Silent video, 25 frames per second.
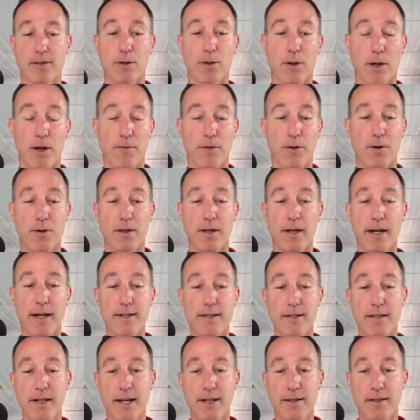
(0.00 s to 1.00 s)
Look, if you're in the United
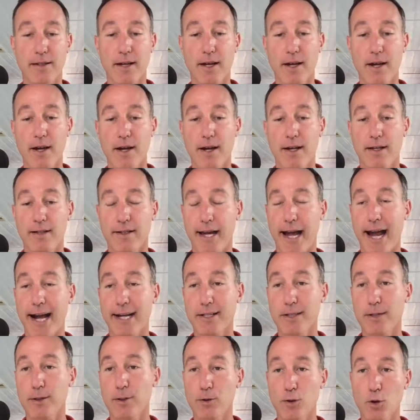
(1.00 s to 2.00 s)
States,
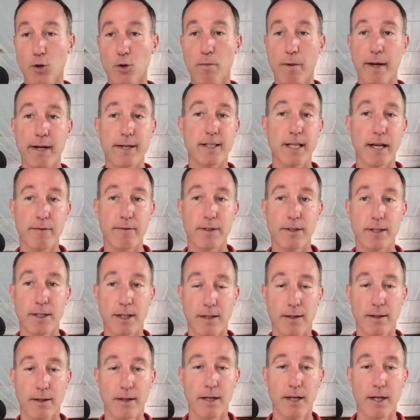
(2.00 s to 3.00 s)
taxes are due May
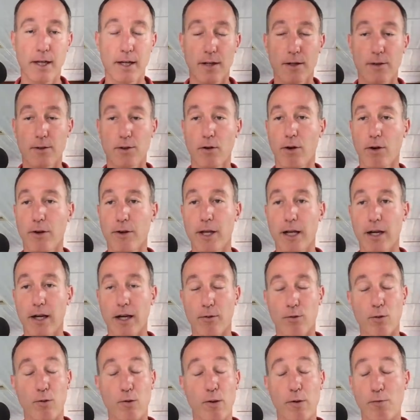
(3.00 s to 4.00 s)
seventeenth. So I think
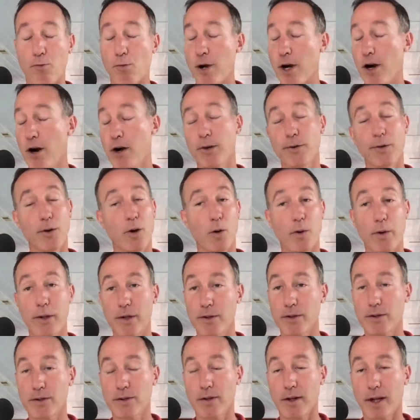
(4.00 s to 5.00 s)
we all know
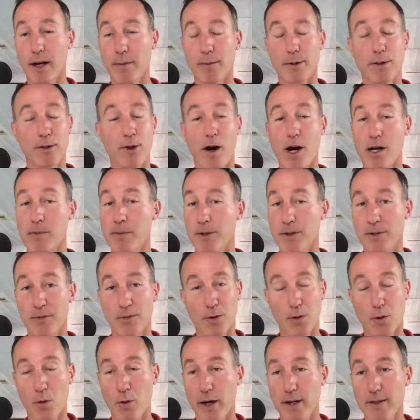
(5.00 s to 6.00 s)
this. I've been talking about this
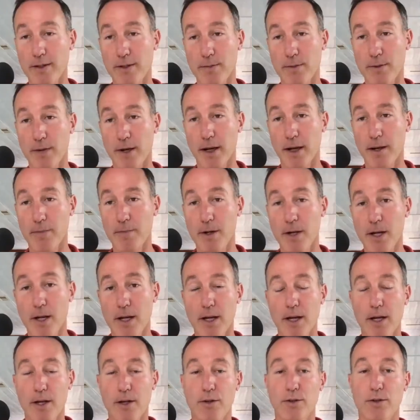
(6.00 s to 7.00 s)
for quite some time.
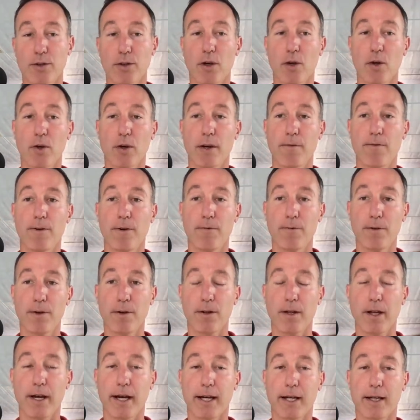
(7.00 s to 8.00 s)
So if you
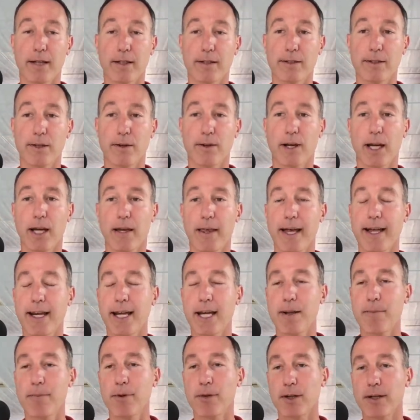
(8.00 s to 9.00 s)
feel like, okay, that
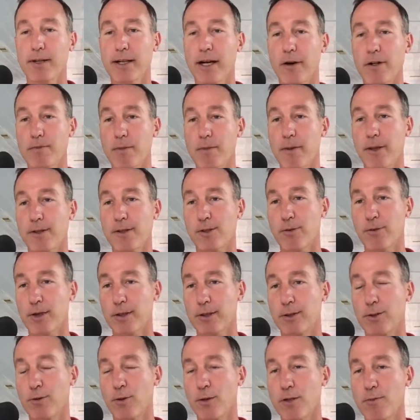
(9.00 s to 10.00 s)
eighty billion dollars, maybe that's
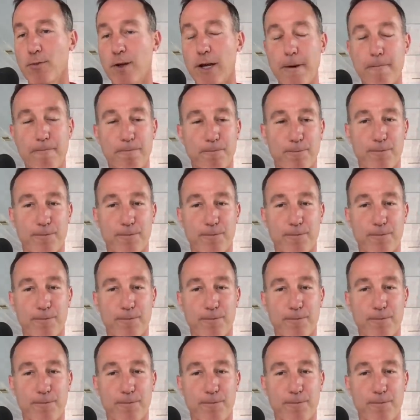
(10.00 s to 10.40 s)
directed towards me.